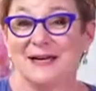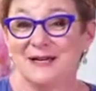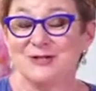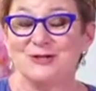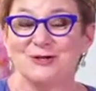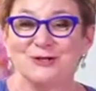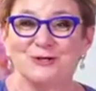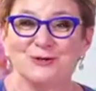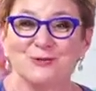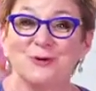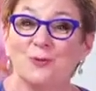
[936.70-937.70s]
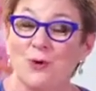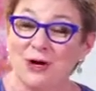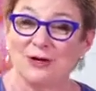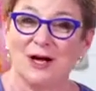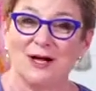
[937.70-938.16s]
else you can do with
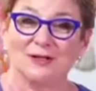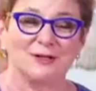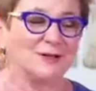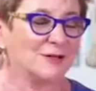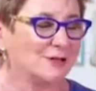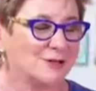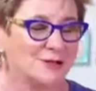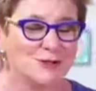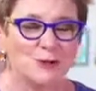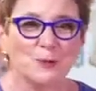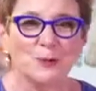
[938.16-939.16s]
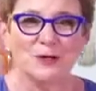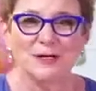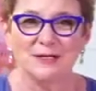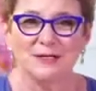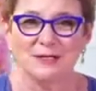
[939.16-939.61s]
watercolor, super
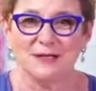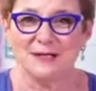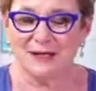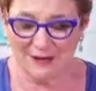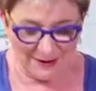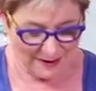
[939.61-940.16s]
easy,